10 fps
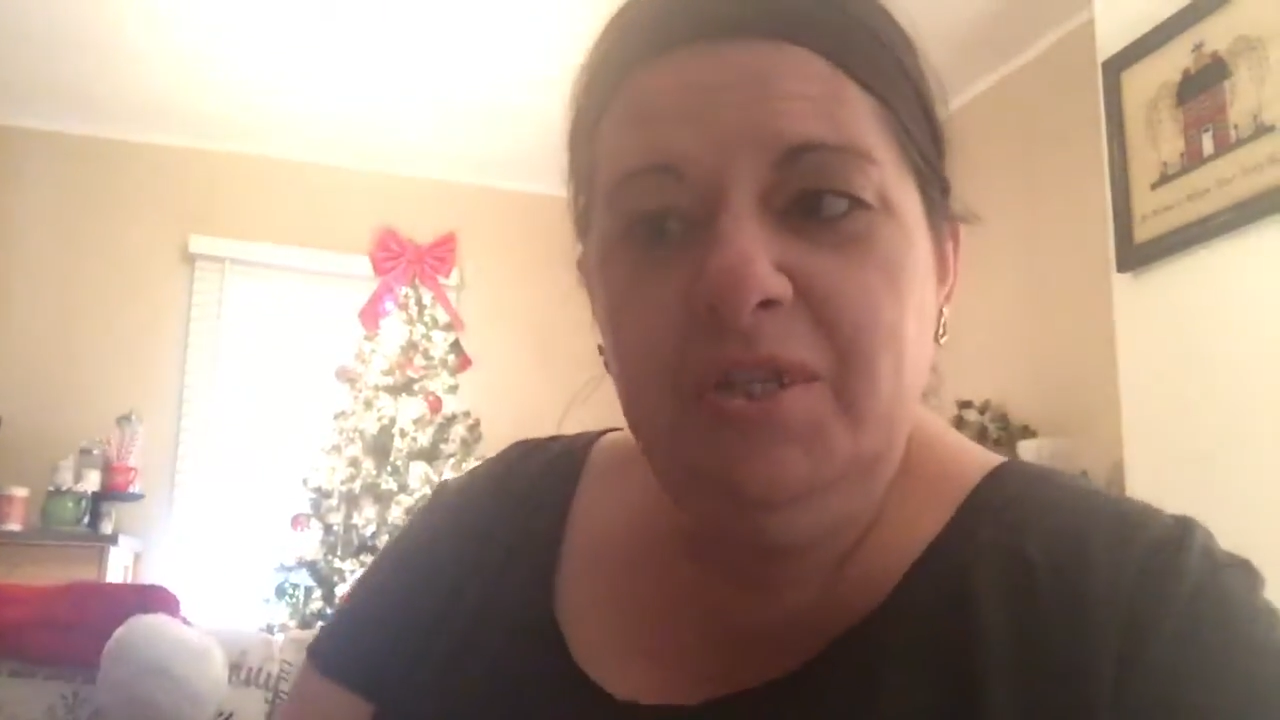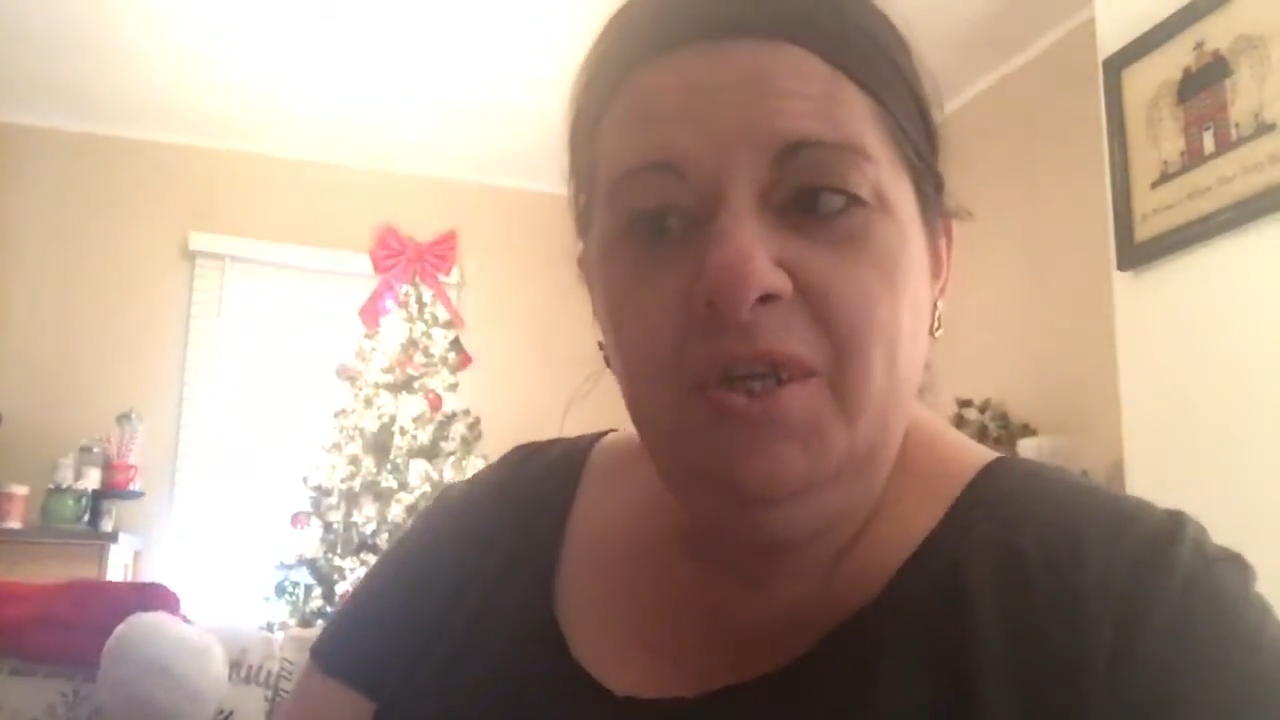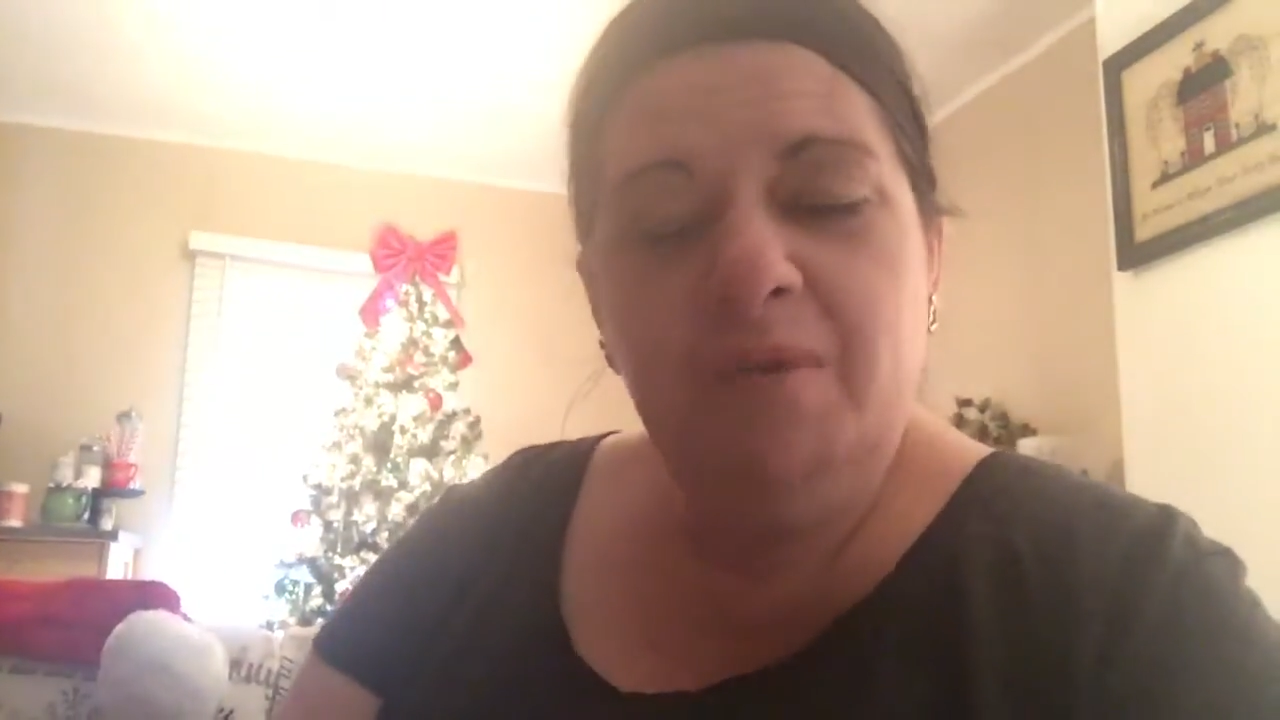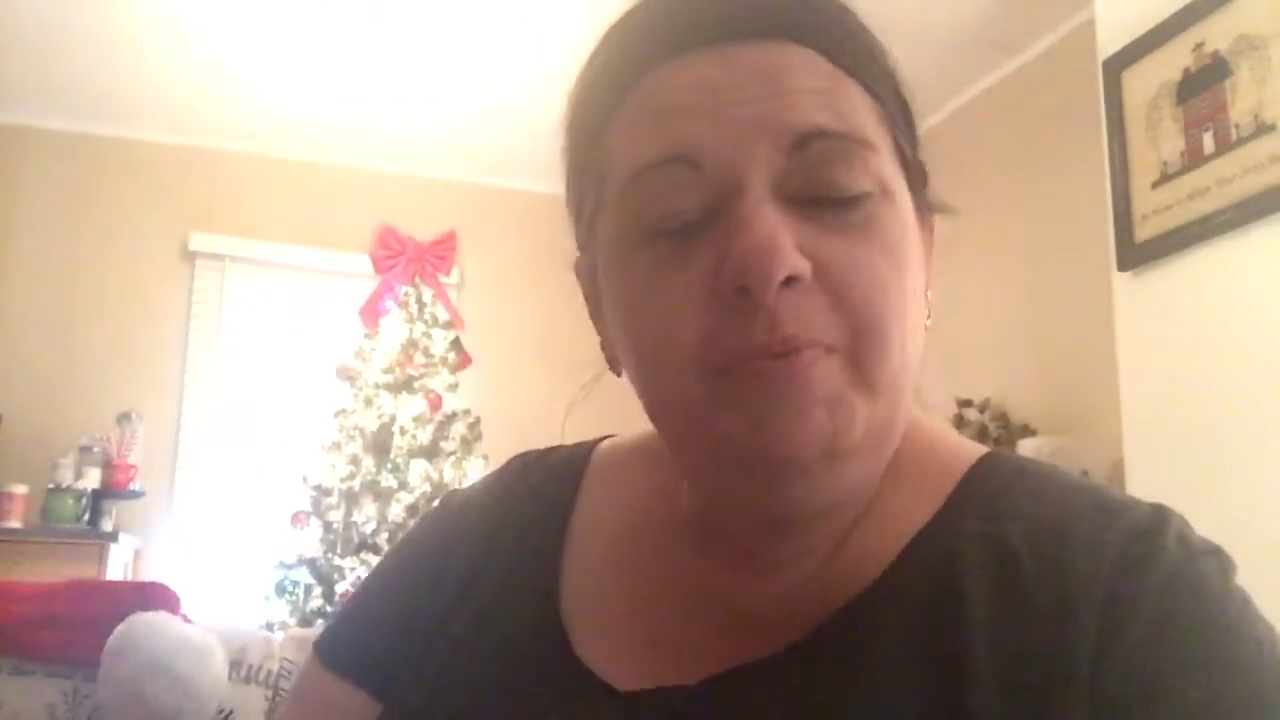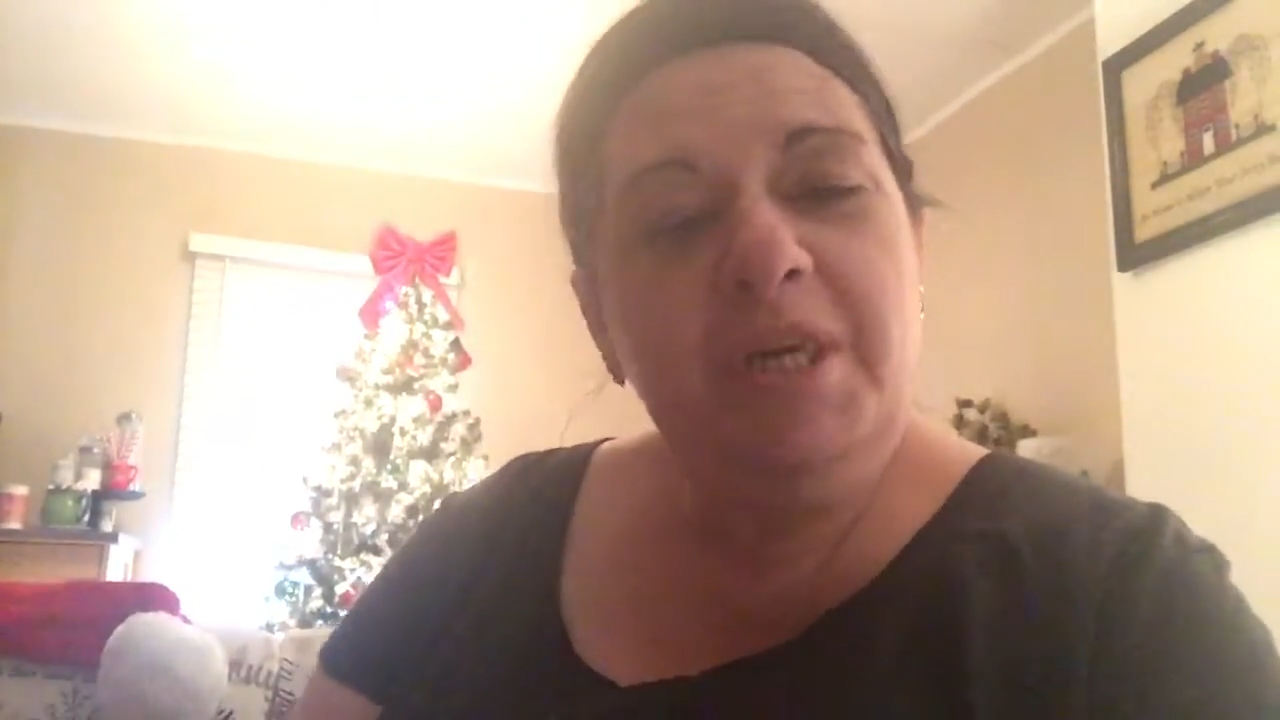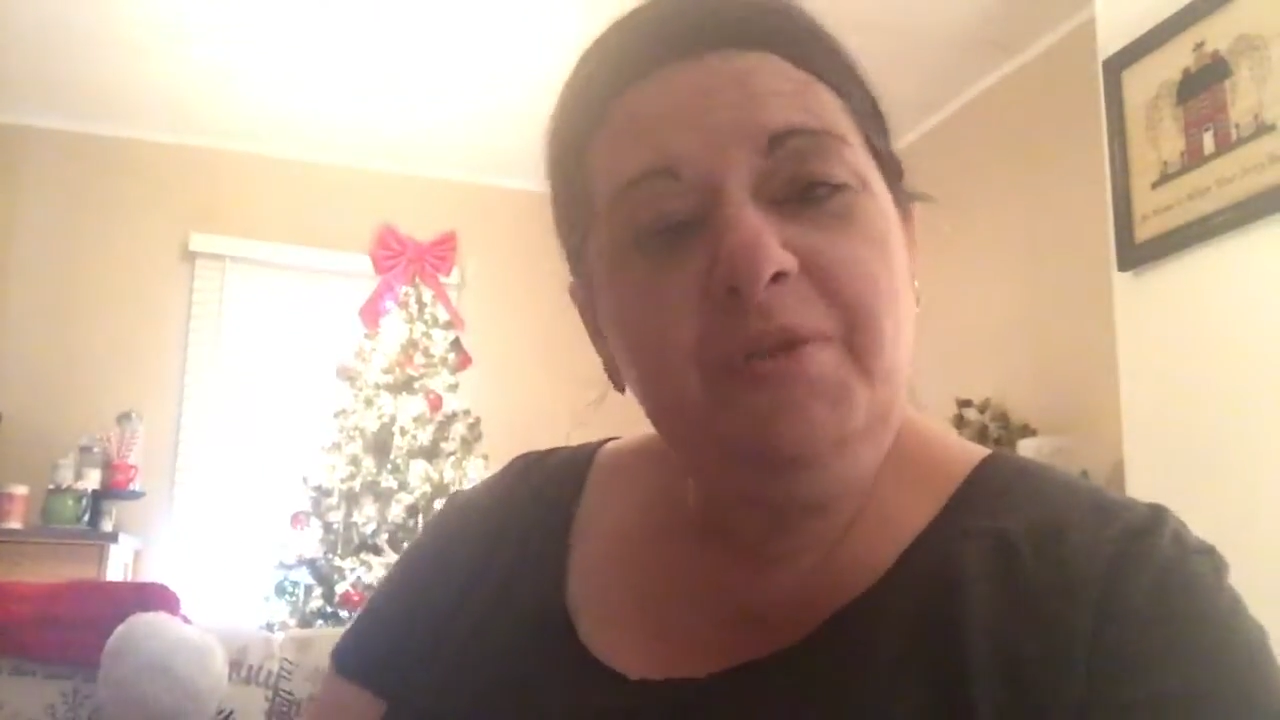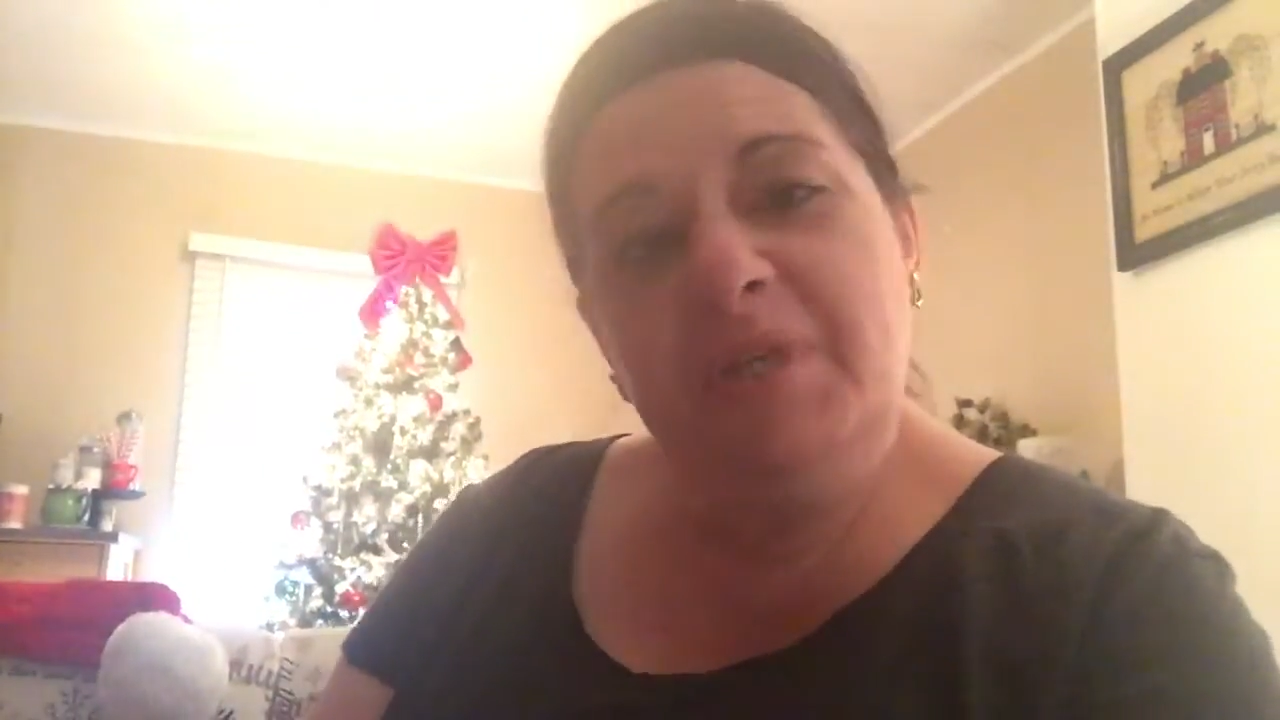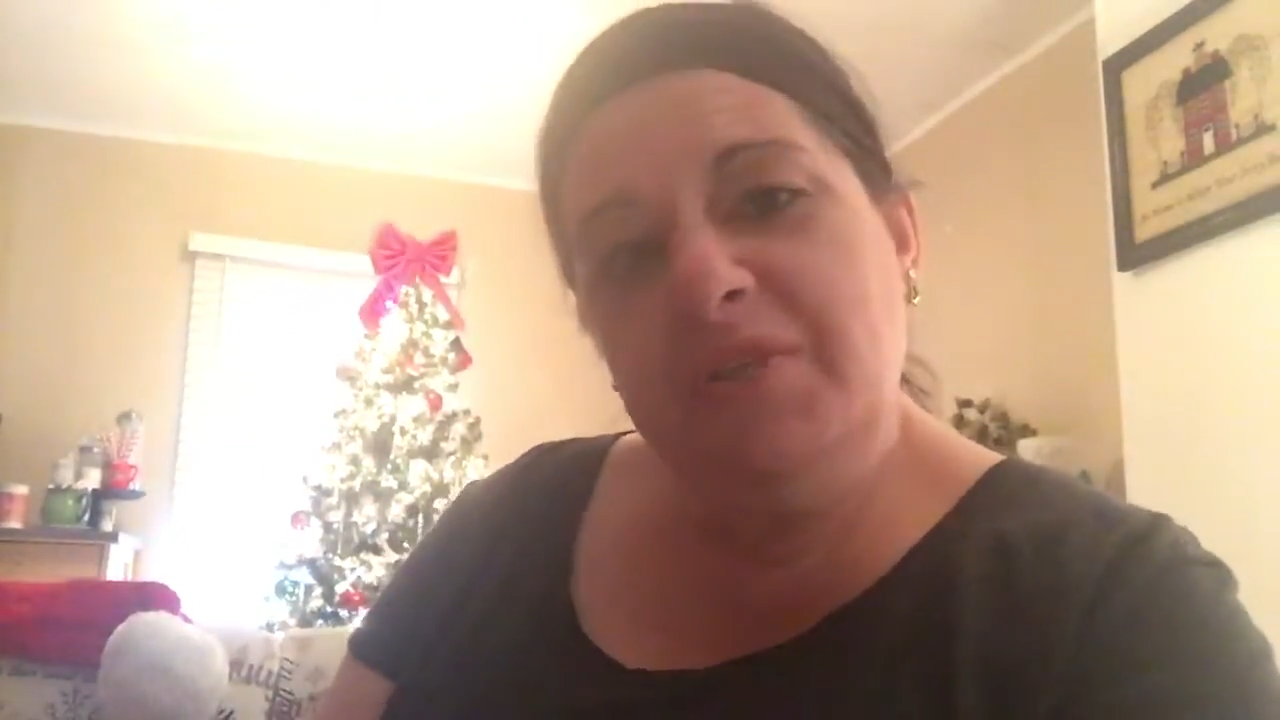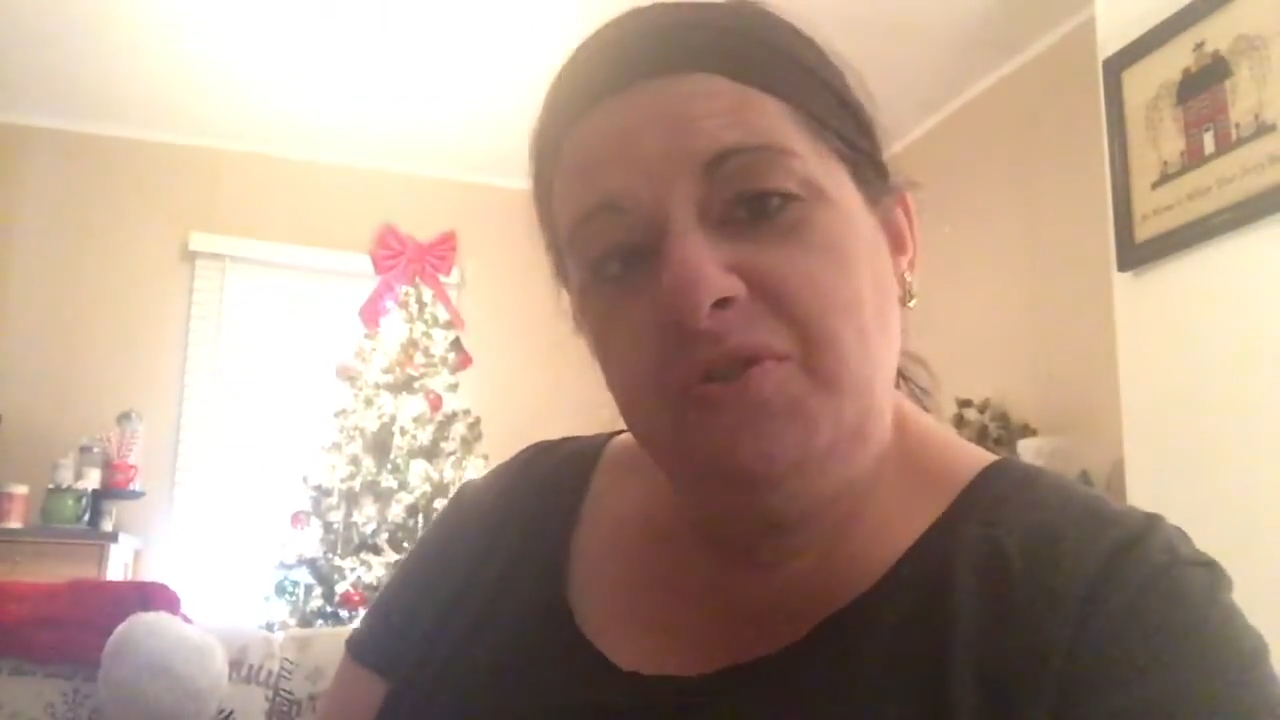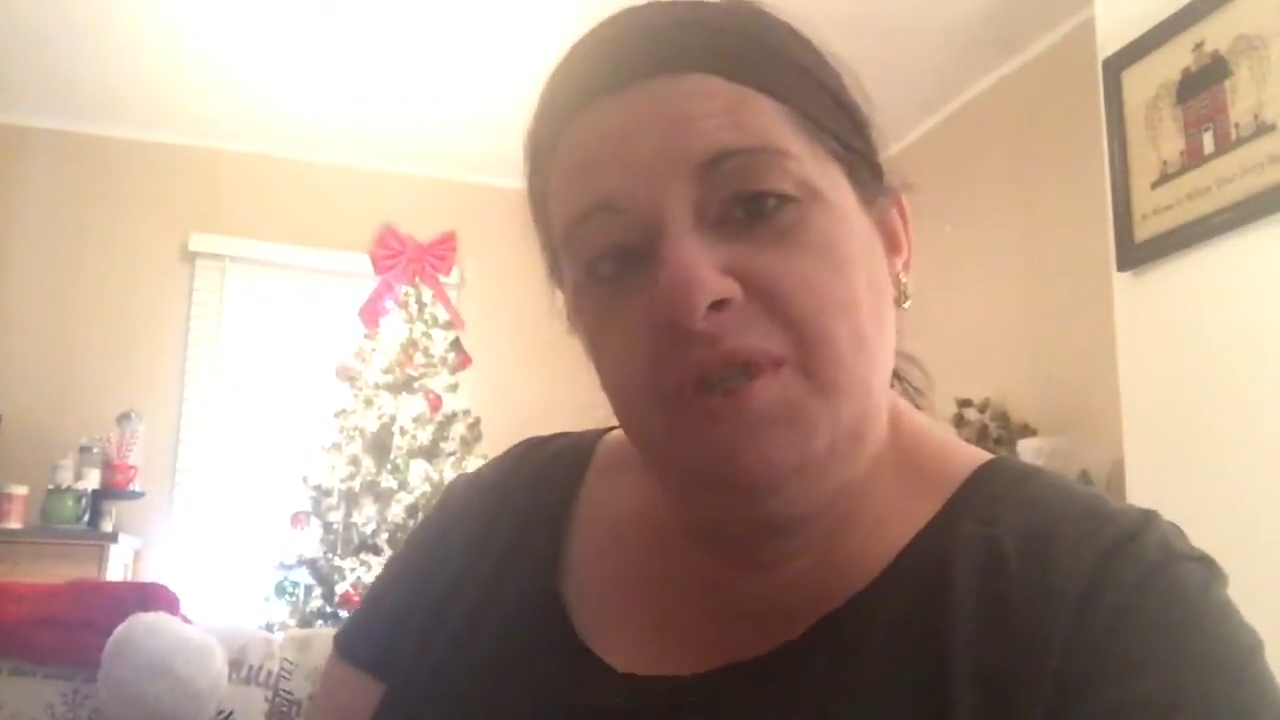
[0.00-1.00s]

you know, I'll buy you an extra